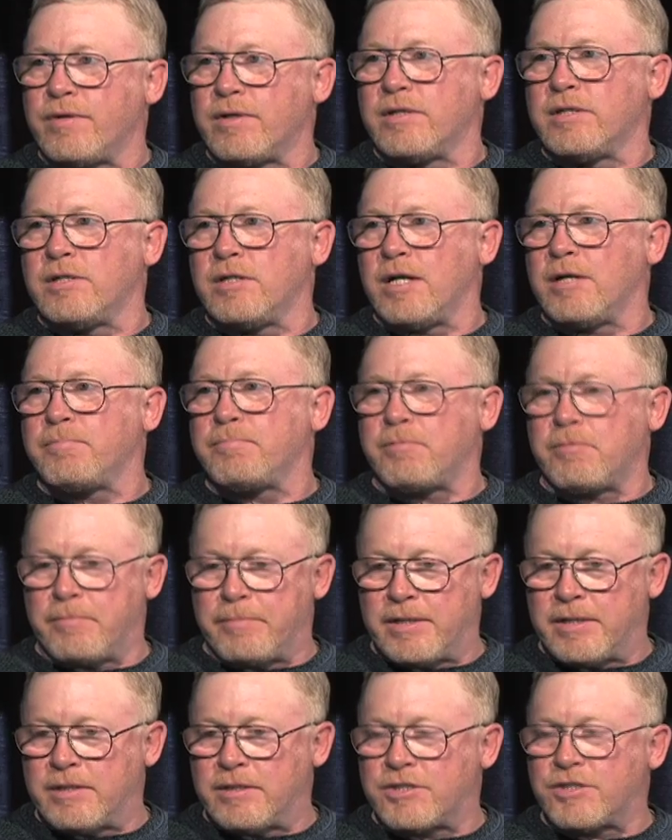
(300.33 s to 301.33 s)
filling it up,
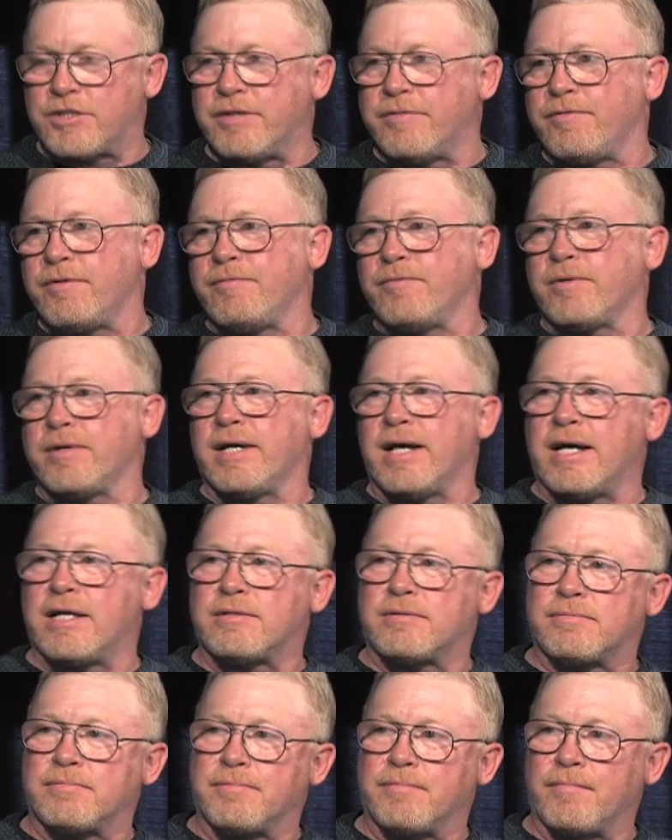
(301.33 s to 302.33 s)
permit, and sniffing for
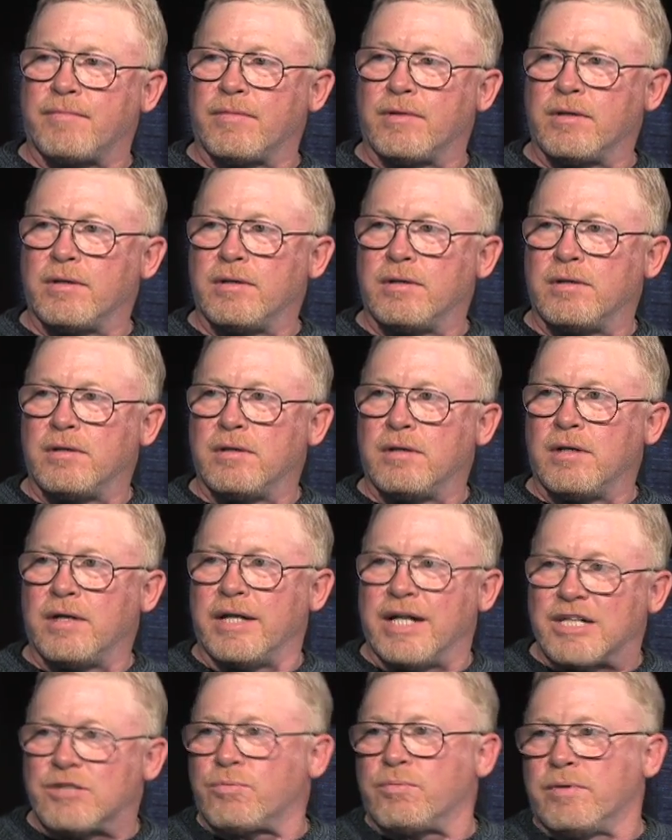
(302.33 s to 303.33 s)
gas.
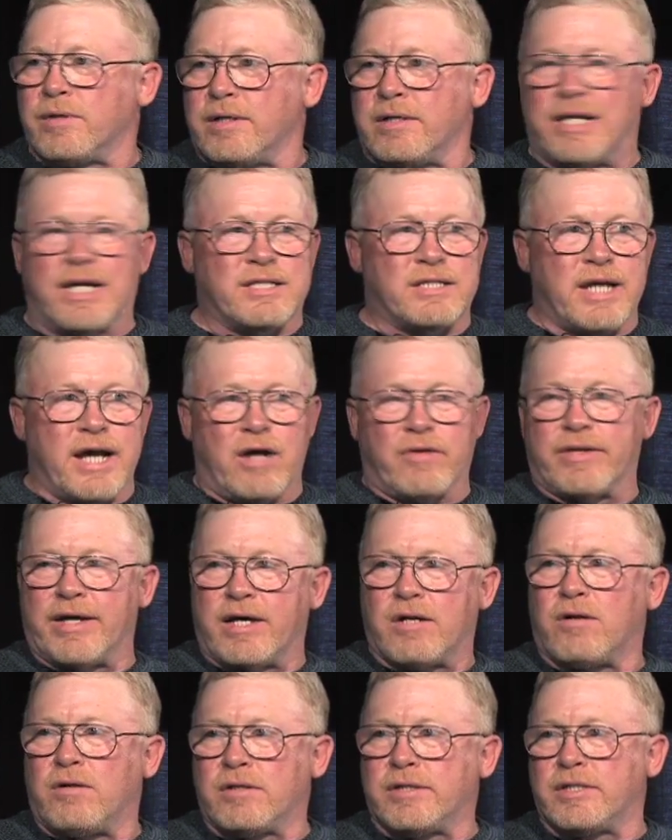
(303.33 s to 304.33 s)
And that's how
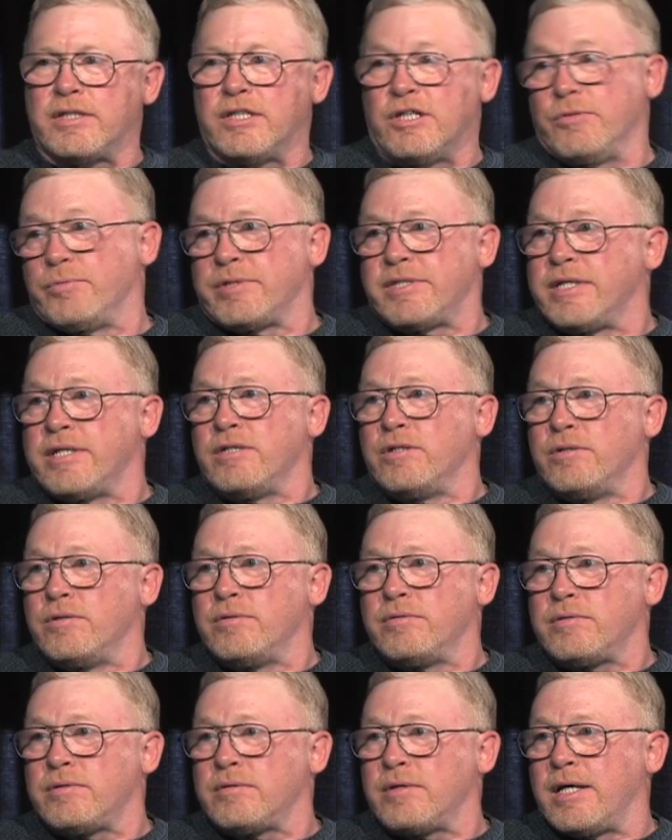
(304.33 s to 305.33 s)
that all ended. It was in the
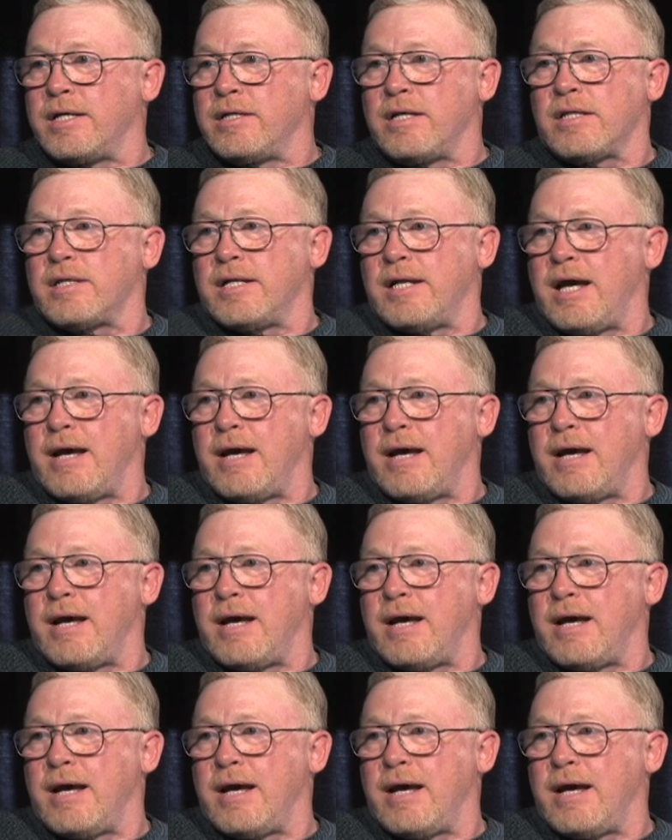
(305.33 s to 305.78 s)
news, and nothing